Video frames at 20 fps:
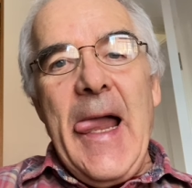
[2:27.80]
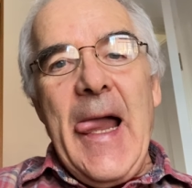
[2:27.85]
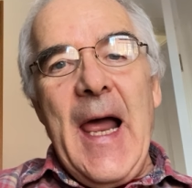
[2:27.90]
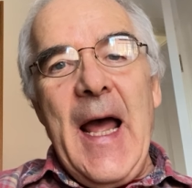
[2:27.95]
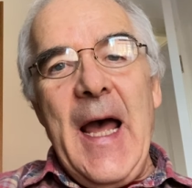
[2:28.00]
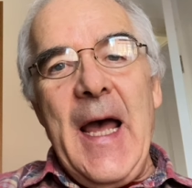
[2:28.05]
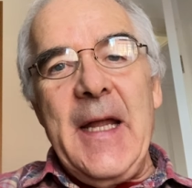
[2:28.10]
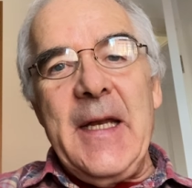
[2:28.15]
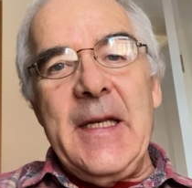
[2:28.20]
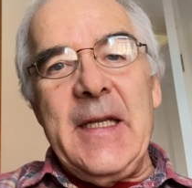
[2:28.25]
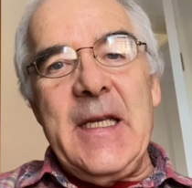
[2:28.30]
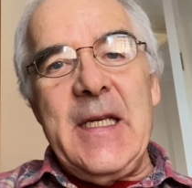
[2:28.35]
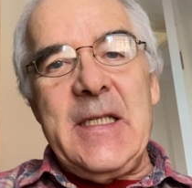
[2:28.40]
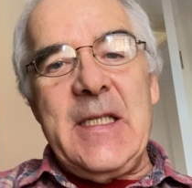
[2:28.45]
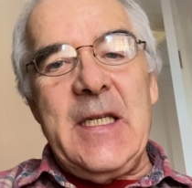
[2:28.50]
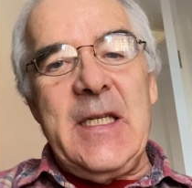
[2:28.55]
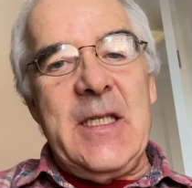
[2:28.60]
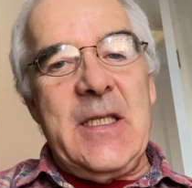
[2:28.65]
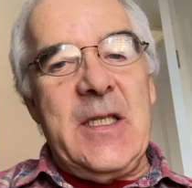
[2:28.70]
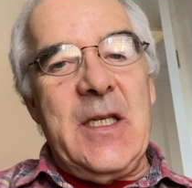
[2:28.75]
And
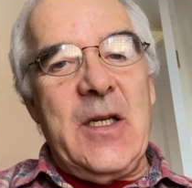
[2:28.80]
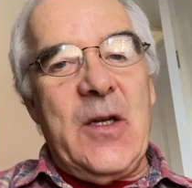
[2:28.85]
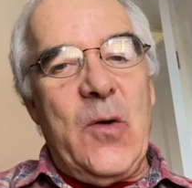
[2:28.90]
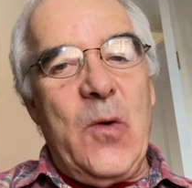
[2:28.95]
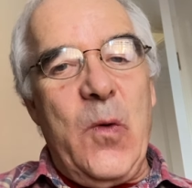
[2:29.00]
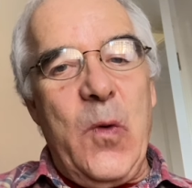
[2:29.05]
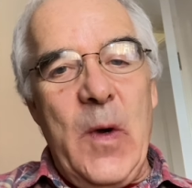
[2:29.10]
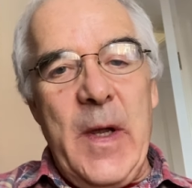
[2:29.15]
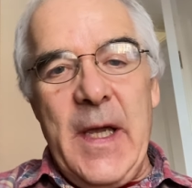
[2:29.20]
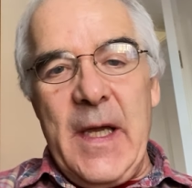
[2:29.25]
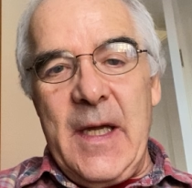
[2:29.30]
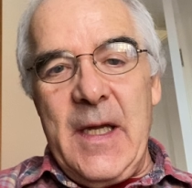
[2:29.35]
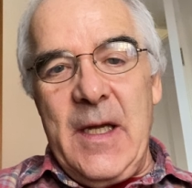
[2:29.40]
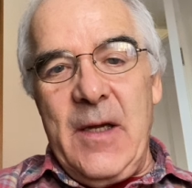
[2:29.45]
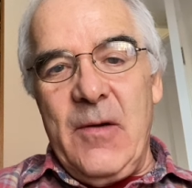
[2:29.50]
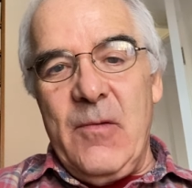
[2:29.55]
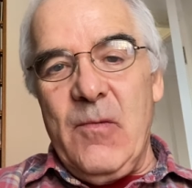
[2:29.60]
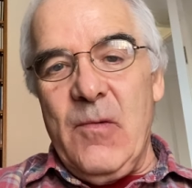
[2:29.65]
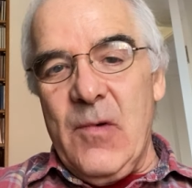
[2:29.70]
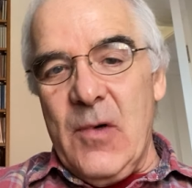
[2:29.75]
this is the
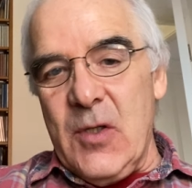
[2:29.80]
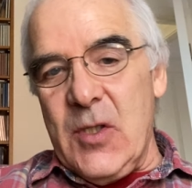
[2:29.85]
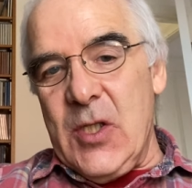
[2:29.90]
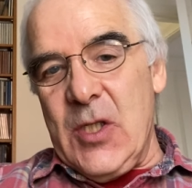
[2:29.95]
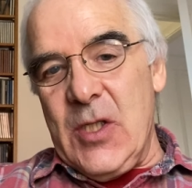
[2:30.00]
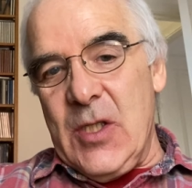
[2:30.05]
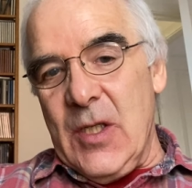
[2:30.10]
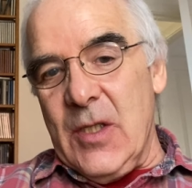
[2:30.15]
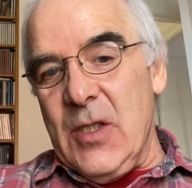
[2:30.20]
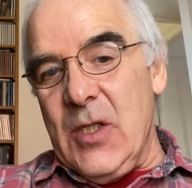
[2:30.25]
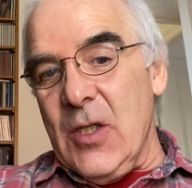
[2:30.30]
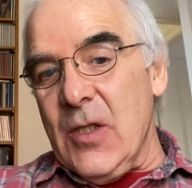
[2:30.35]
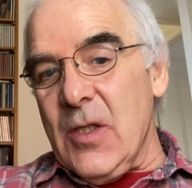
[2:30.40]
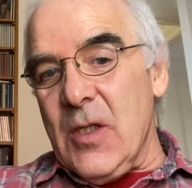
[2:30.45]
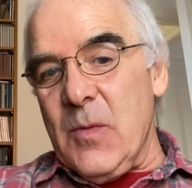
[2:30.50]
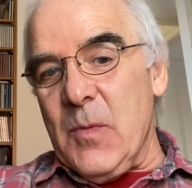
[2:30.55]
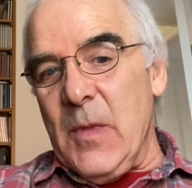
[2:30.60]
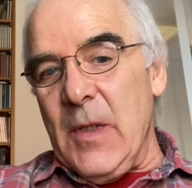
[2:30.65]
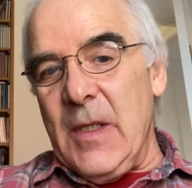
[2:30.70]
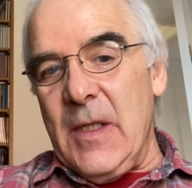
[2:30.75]
quick rush to
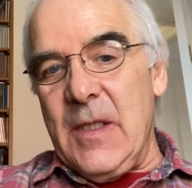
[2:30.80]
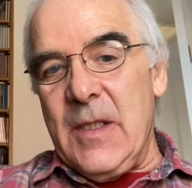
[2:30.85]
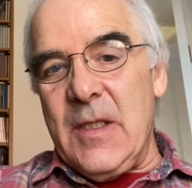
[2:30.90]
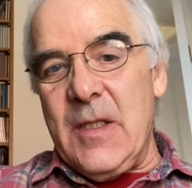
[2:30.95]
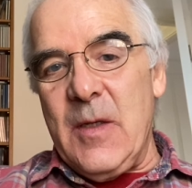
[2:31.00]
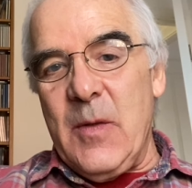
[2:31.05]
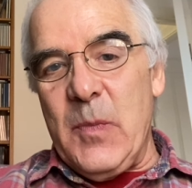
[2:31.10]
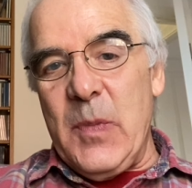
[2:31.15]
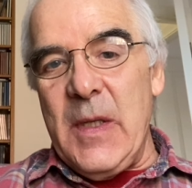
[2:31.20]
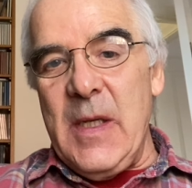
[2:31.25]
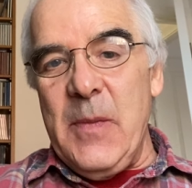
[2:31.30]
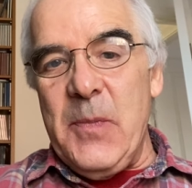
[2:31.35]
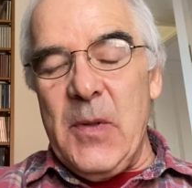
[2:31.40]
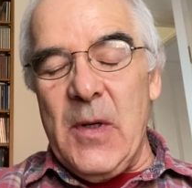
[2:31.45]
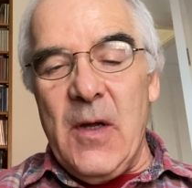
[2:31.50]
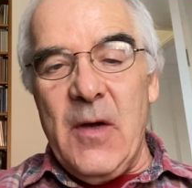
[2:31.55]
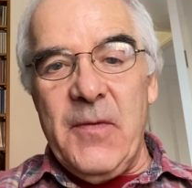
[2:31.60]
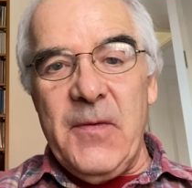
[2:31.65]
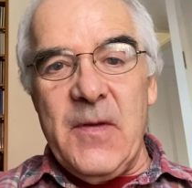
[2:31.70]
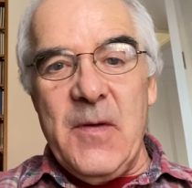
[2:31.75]
judgment that
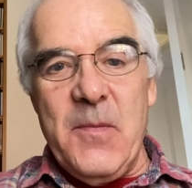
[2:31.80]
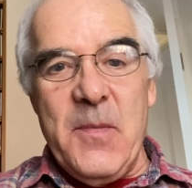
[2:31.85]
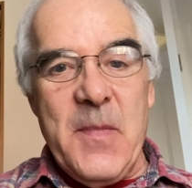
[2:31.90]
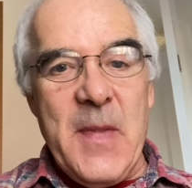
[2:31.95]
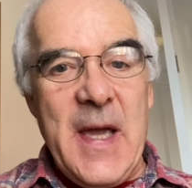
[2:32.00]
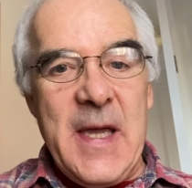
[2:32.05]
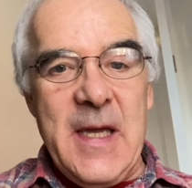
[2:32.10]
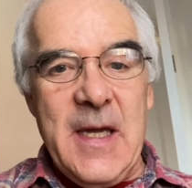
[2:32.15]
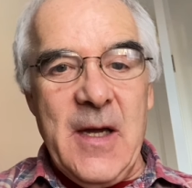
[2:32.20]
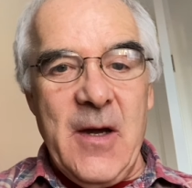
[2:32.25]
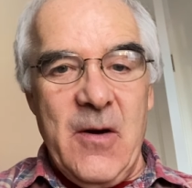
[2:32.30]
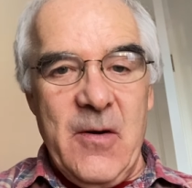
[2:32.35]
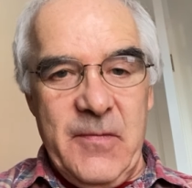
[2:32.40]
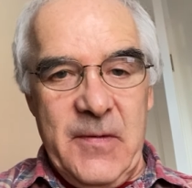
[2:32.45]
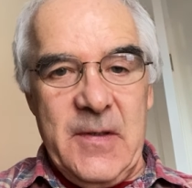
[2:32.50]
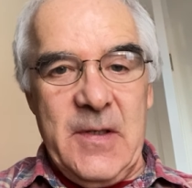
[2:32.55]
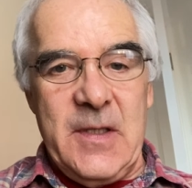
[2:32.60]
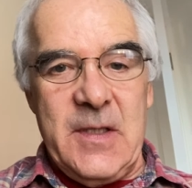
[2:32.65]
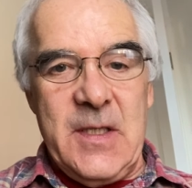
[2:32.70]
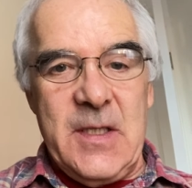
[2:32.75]
people often make of
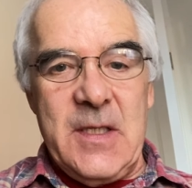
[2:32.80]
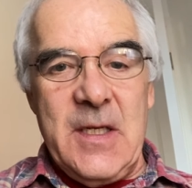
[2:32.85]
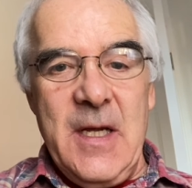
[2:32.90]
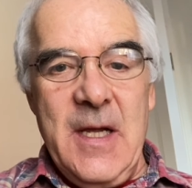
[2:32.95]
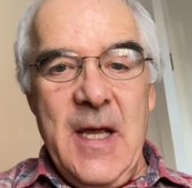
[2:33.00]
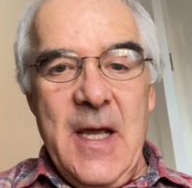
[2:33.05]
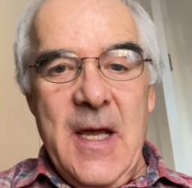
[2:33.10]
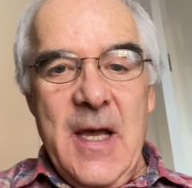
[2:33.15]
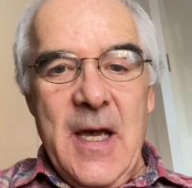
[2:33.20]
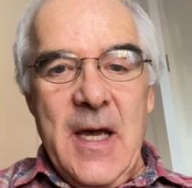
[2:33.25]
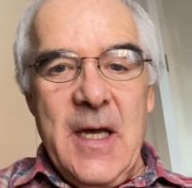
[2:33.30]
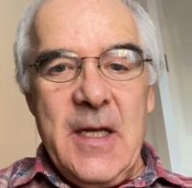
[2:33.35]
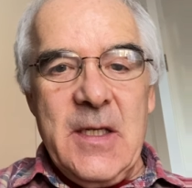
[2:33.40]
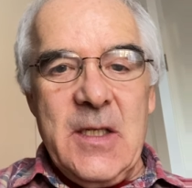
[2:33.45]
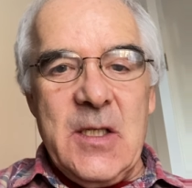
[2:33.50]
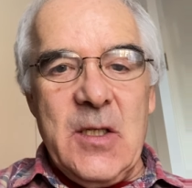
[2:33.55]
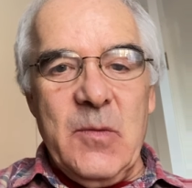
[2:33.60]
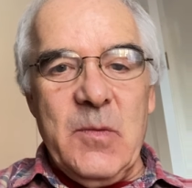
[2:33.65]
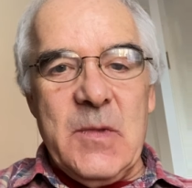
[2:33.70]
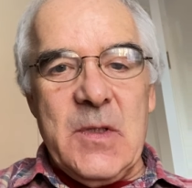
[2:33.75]
us. And
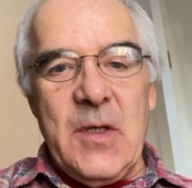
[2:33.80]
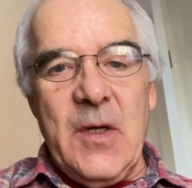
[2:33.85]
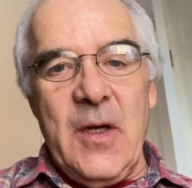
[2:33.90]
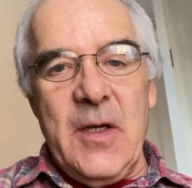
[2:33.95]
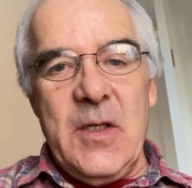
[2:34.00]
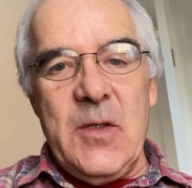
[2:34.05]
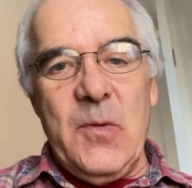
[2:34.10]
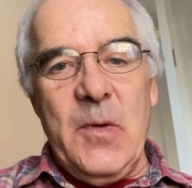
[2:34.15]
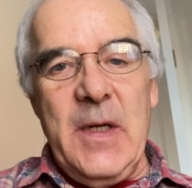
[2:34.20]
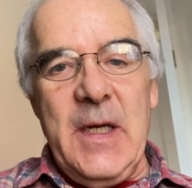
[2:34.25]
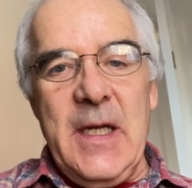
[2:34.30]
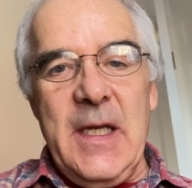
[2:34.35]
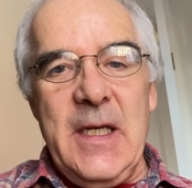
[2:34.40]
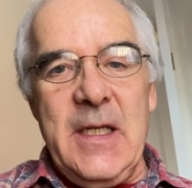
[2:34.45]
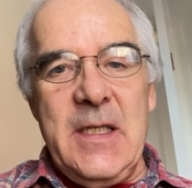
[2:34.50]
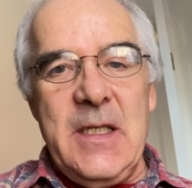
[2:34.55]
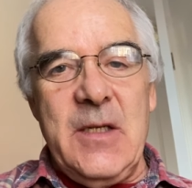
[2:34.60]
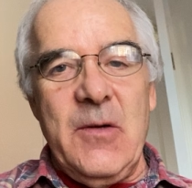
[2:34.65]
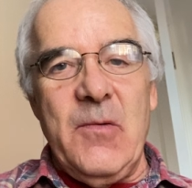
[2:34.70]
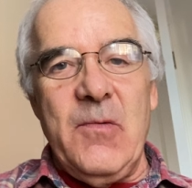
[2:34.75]
sometimes we
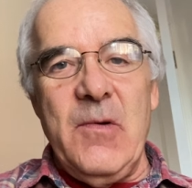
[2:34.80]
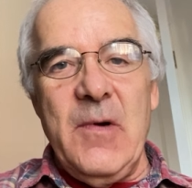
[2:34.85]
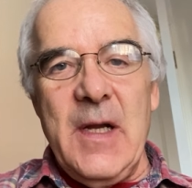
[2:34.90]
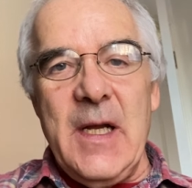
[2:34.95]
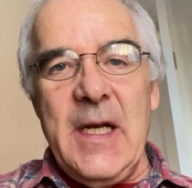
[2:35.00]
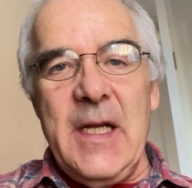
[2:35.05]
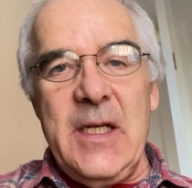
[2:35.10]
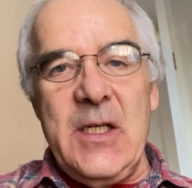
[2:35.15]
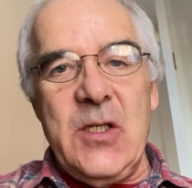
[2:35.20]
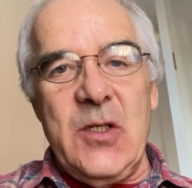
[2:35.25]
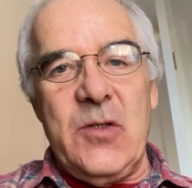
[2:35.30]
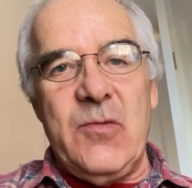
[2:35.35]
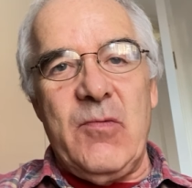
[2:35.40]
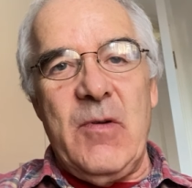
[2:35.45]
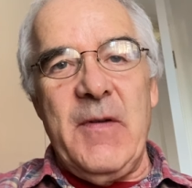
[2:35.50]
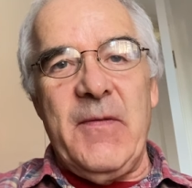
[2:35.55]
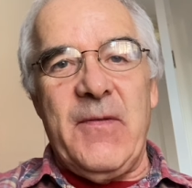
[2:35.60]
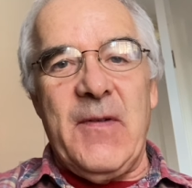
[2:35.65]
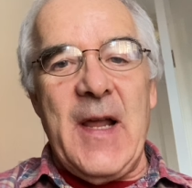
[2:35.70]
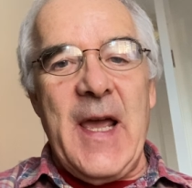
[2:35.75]
need to really just
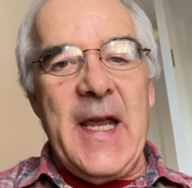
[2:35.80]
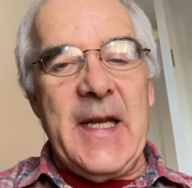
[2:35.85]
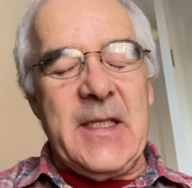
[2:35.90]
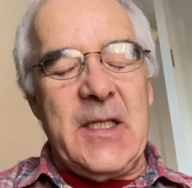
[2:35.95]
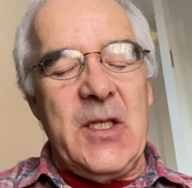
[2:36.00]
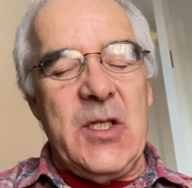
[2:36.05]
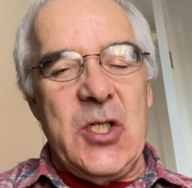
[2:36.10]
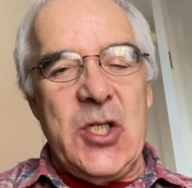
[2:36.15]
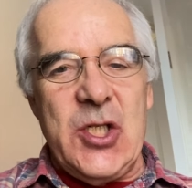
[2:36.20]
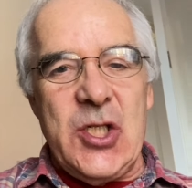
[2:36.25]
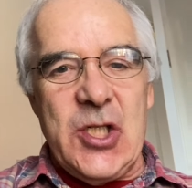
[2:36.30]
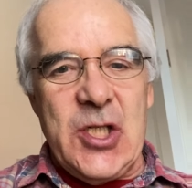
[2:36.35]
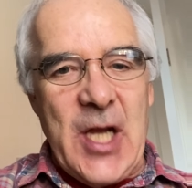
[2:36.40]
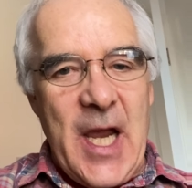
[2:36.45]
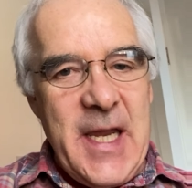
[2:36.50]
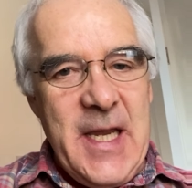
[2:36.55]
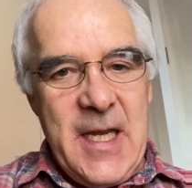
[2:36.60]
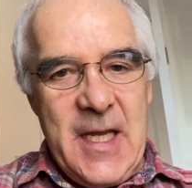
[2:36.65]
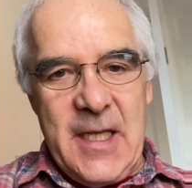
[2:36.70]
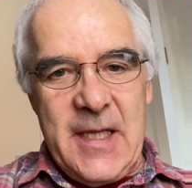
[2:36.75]
reflect and
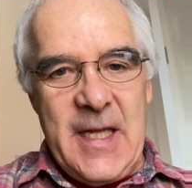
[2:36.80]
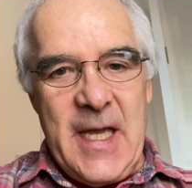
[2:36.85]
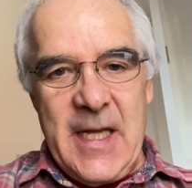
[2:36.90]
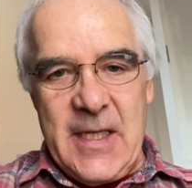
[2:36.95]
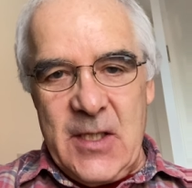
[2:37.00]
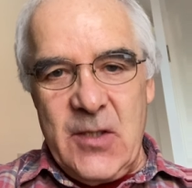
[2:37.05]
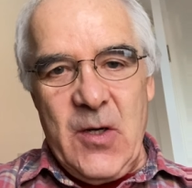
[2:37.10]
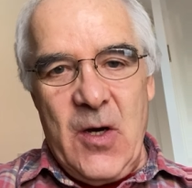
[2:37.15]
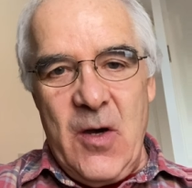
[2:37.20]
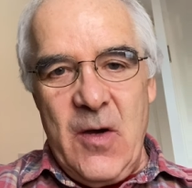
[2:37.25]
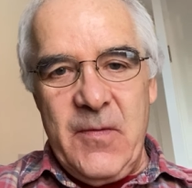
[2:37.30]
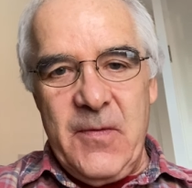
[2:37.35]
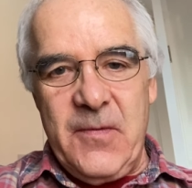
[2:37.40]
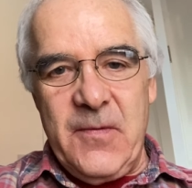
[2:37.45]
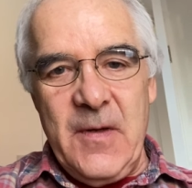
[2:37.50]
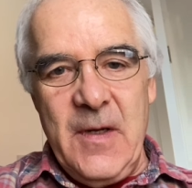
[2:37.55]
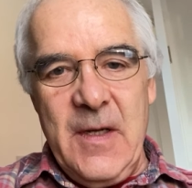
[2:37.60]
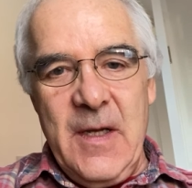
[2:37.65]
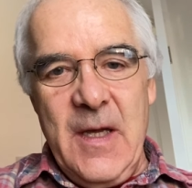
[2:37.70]
shake that off.